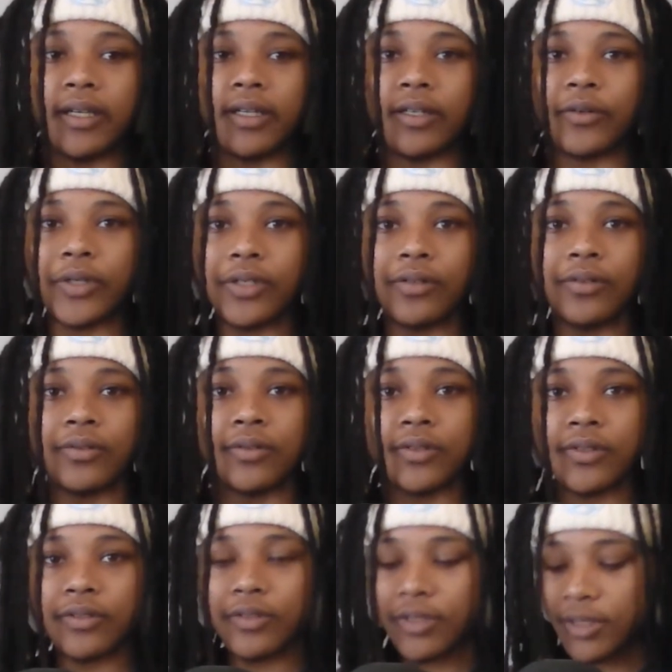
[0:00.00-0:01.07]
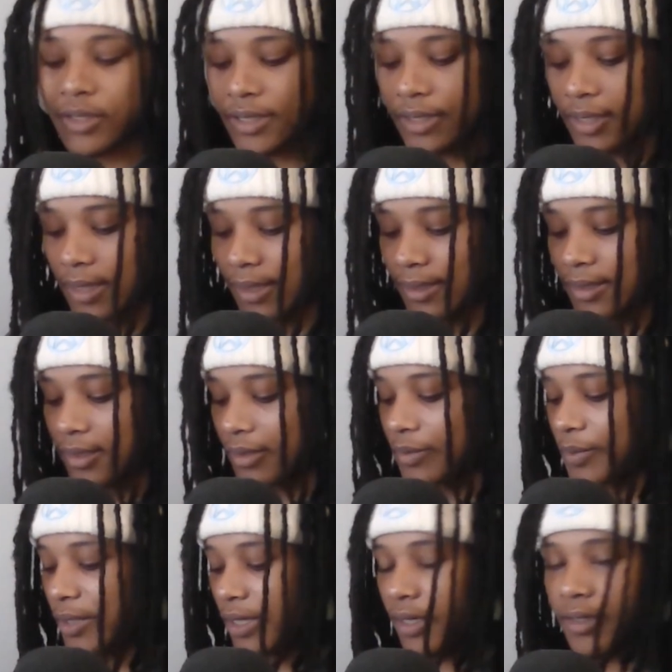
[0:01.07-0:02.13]
quick Google search did not tell
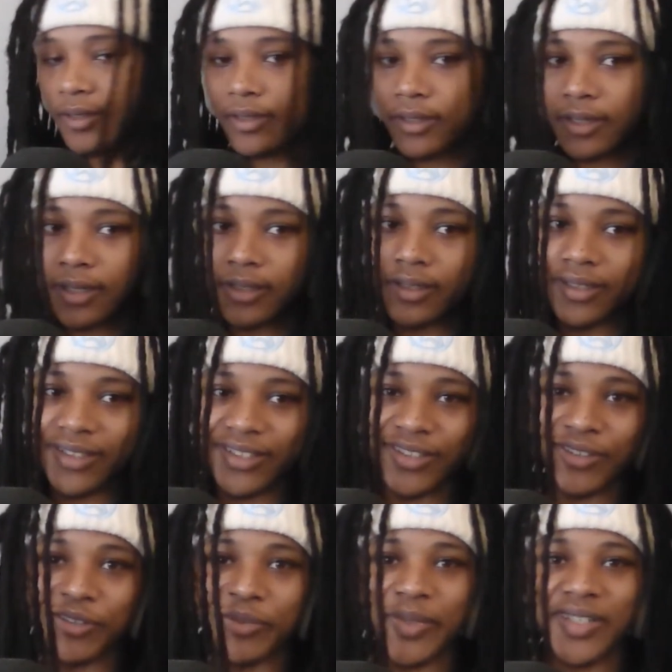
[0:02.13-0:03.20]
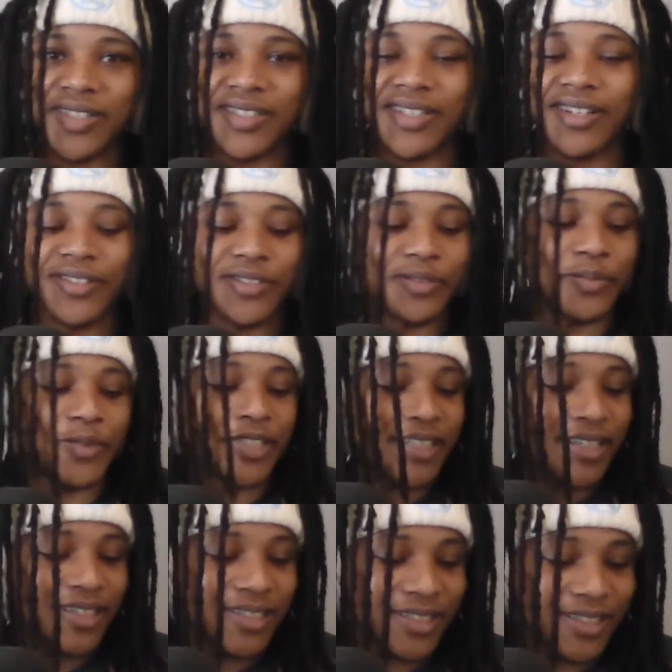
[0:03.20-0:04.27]
me anything I needed to know about this character,
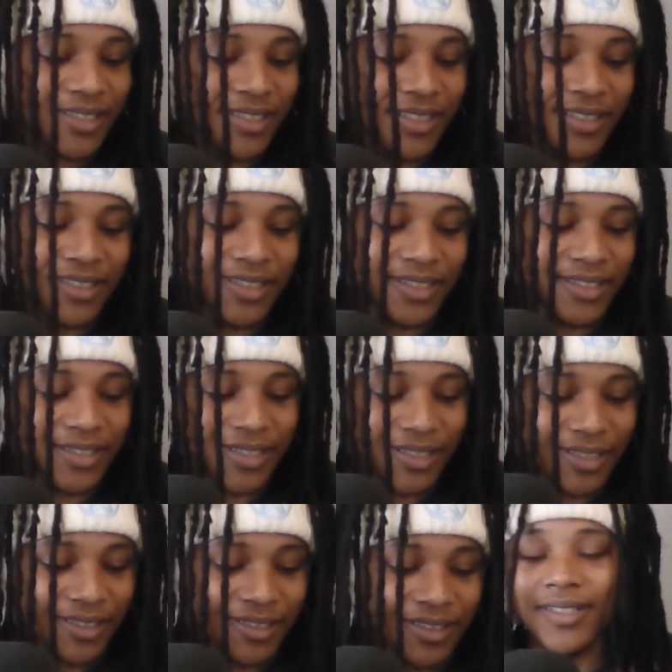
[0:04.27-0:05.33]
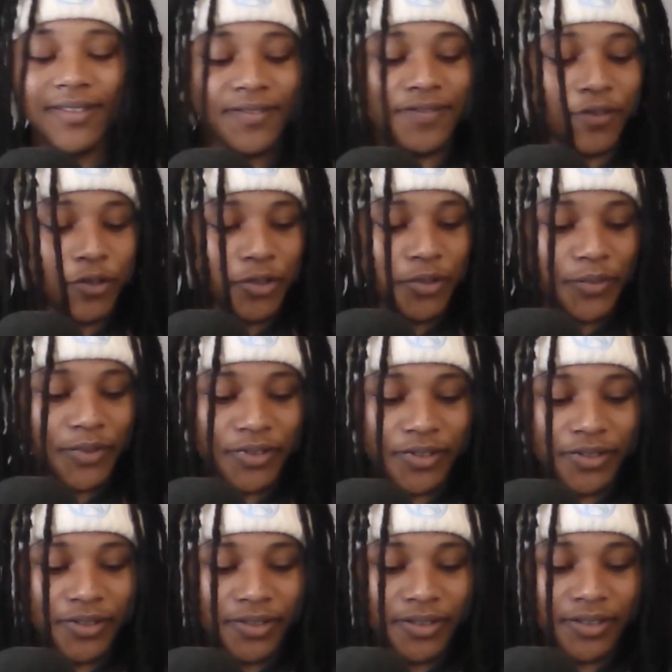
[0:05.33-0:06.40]
besides he is a
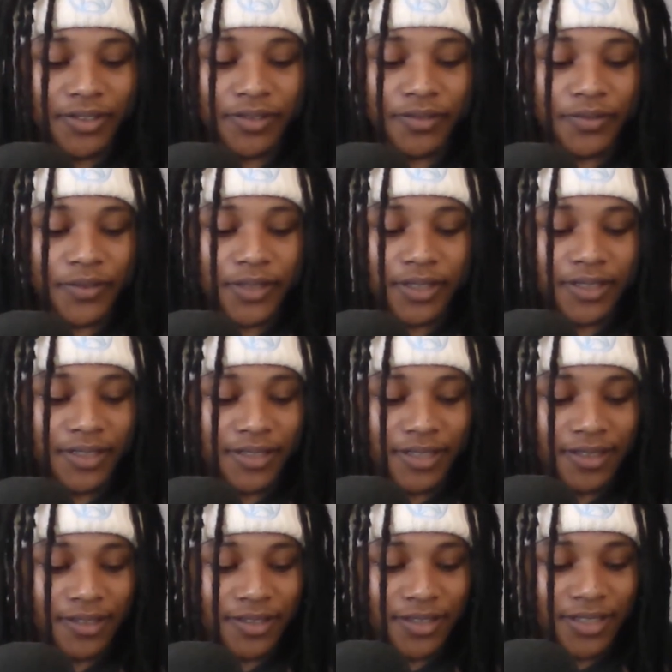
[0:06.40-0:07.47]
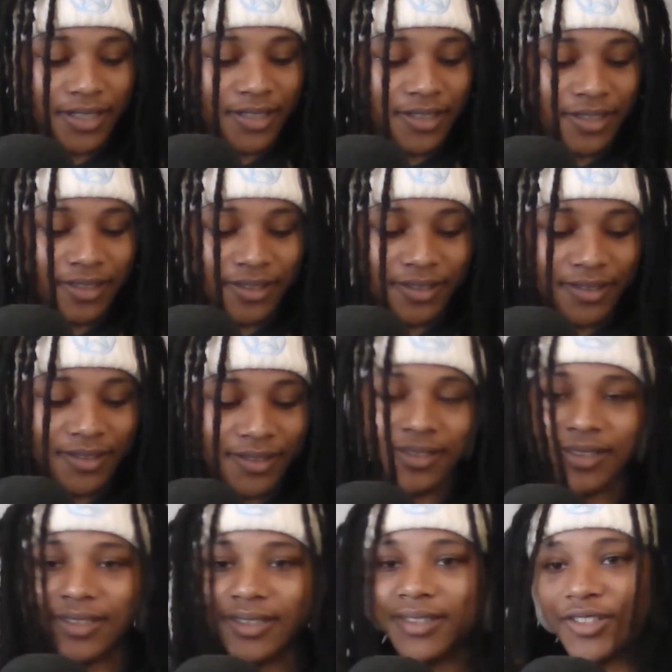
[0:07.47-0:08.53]
former Soviet intelligence agent.
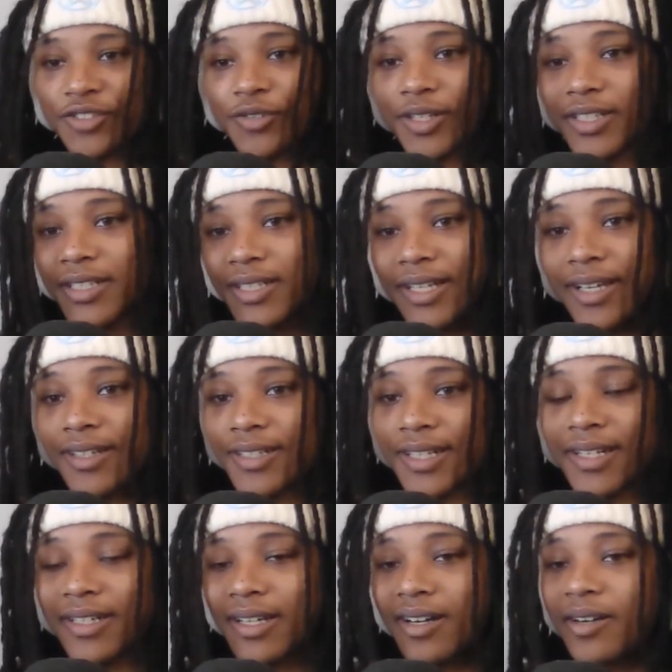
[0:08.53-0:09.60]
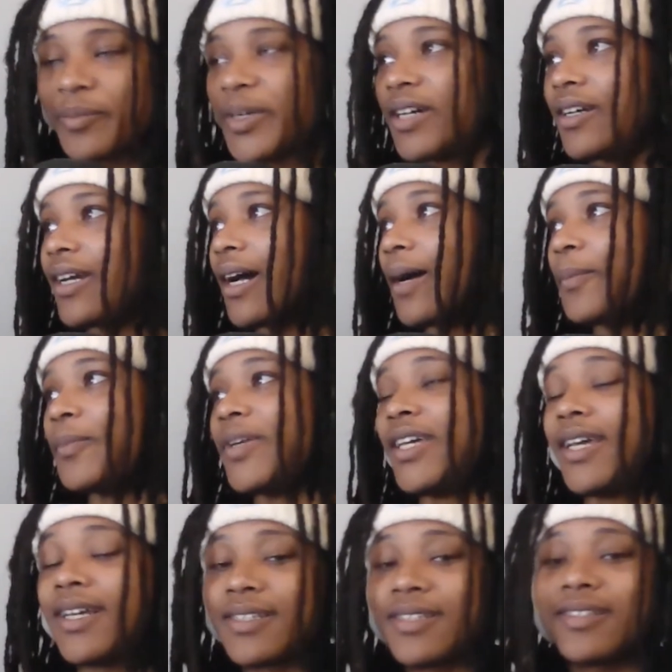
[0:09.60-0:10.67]
He's trained in hand-to-hand combat. I'm
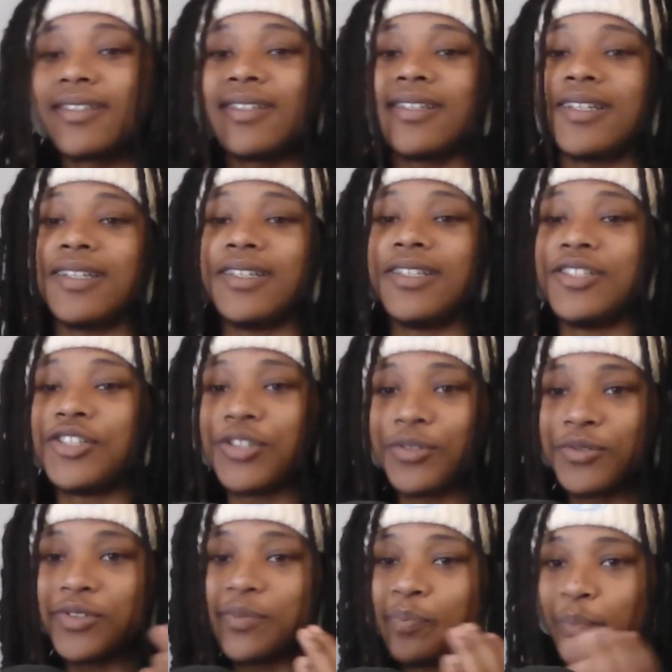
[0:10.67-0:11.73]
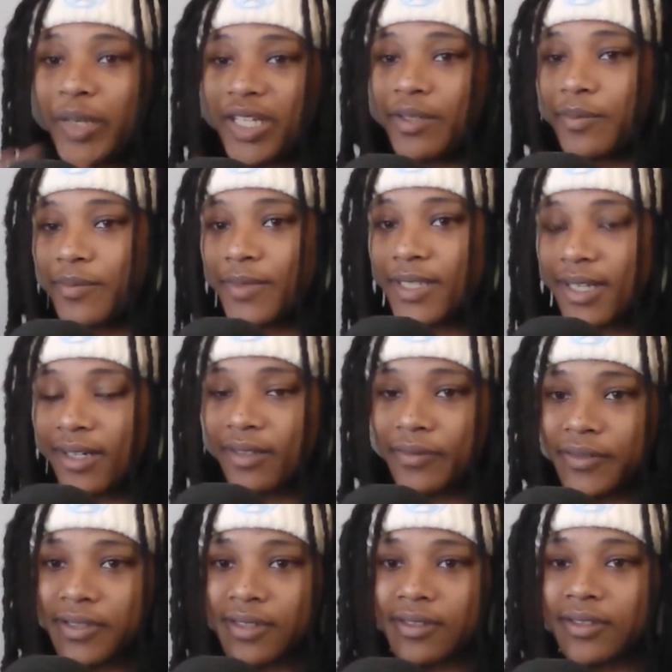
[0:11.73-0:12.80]
guessing he shoots beams out of
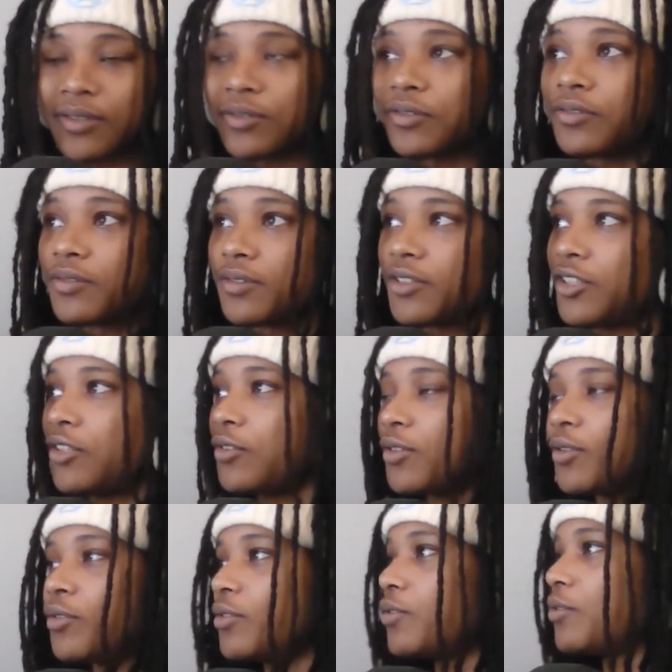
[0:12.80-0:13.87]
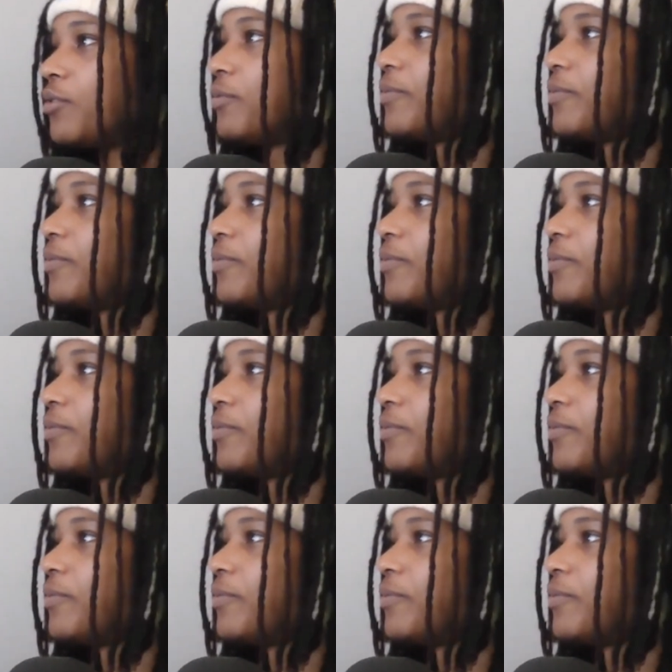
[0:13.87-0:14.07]
his little unicorn horn.